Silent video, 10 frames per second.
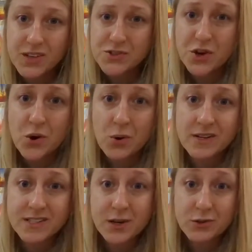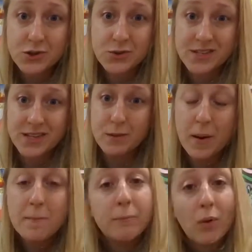So CO2 is a little
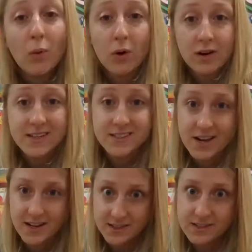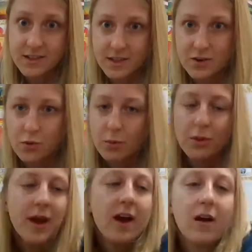bit more dense than
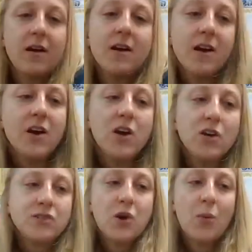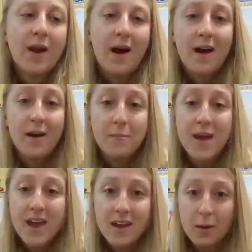normal air. So when I
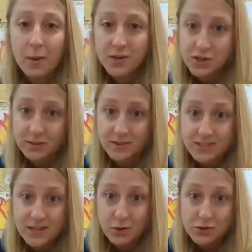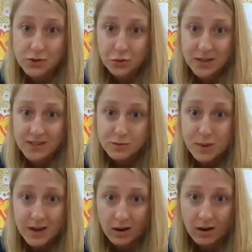make a bunch of CO2 in this
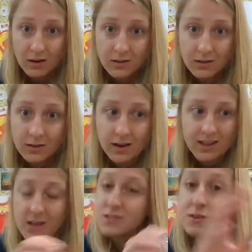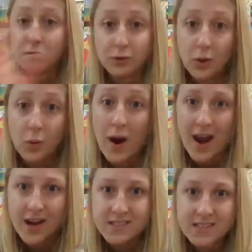beaker, it doesn't float
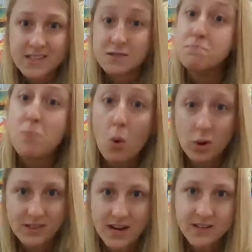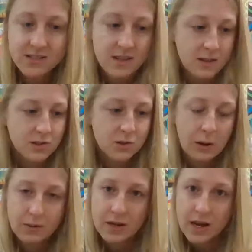away. Since it's more dense than the
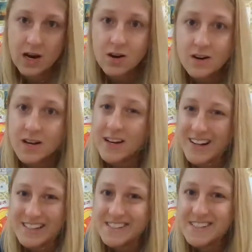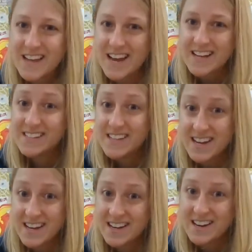surrounding air, it stays
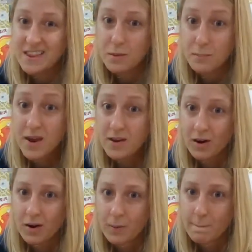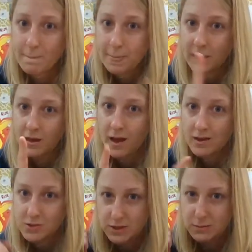in the beaker.
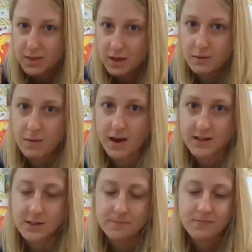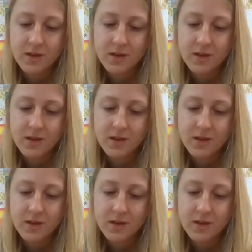Okay, so keep that in mind.